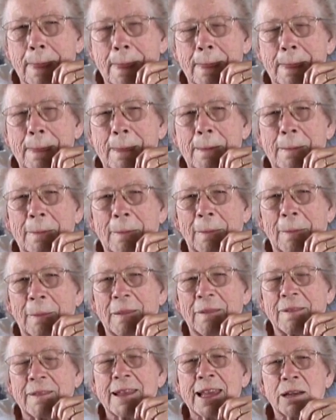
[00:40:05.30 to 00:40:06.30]
Mm-hmm.
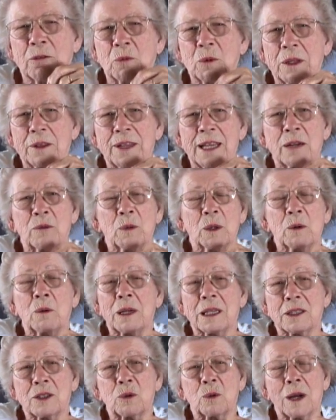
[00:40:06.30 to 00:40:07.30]
And then, then, then we
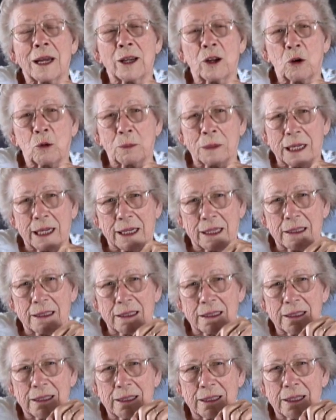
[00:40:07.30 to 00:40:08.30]
went to Wyoming.
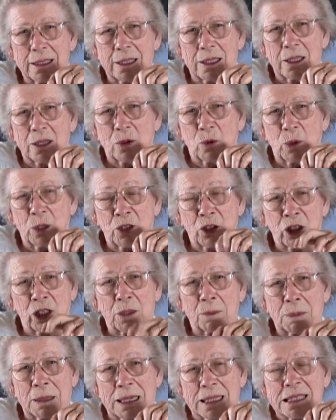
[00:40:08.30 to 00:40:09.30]
We
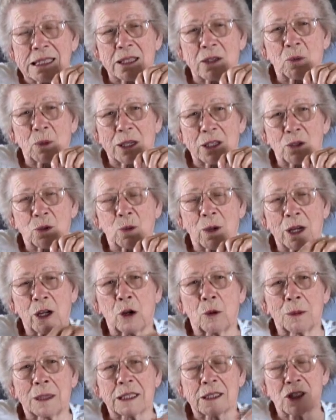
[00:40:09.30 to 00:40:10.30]
took a bus and went to
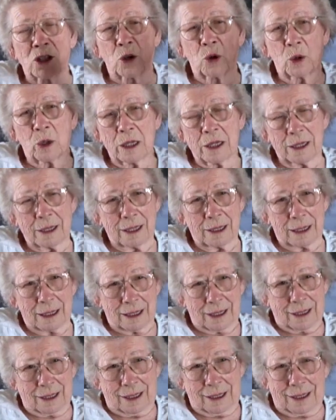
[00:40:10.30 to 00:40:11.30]
Wyoming so
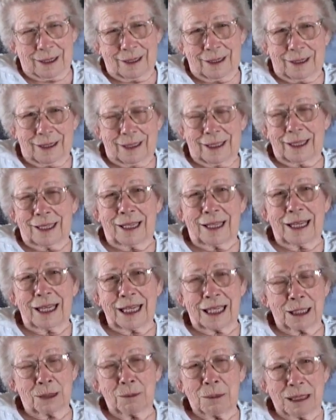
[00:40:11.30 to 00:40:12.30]

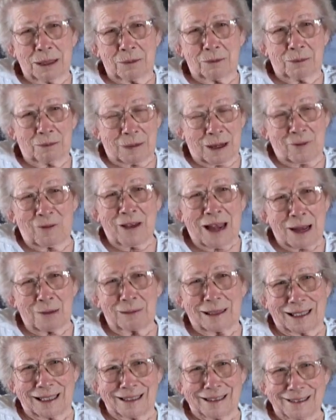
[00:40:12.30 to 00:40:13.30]
he could meet my
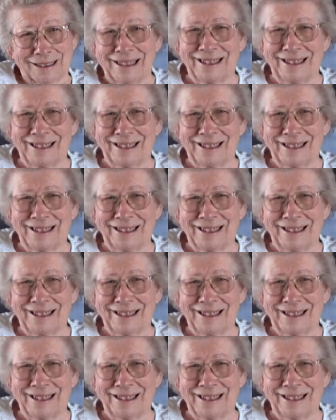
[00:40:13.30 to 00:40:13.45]
family.